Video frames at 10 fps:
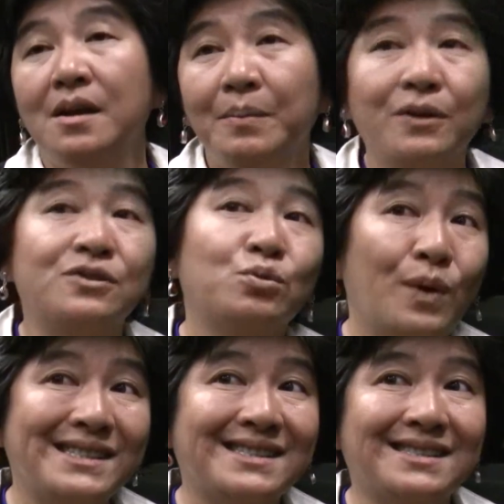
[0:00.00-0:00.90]
because
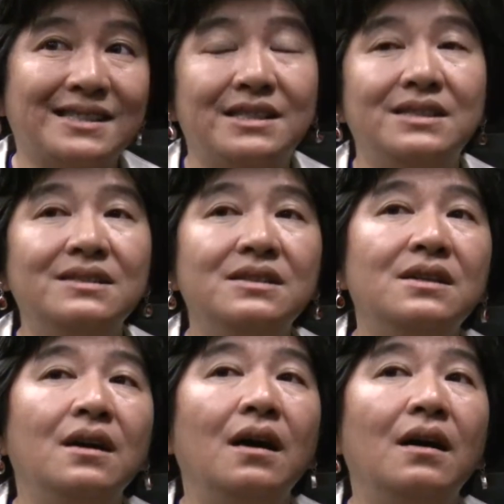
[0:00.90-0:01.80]
Western
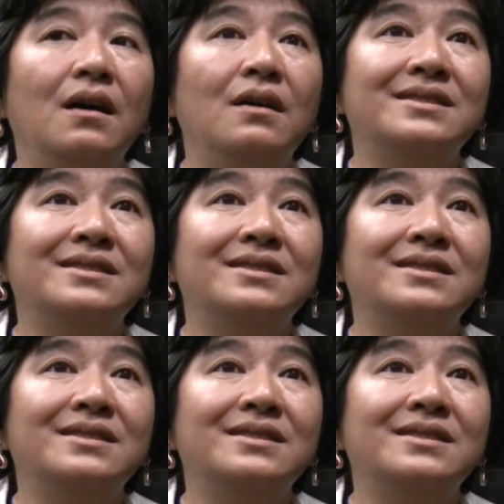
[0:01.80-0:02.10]
uh,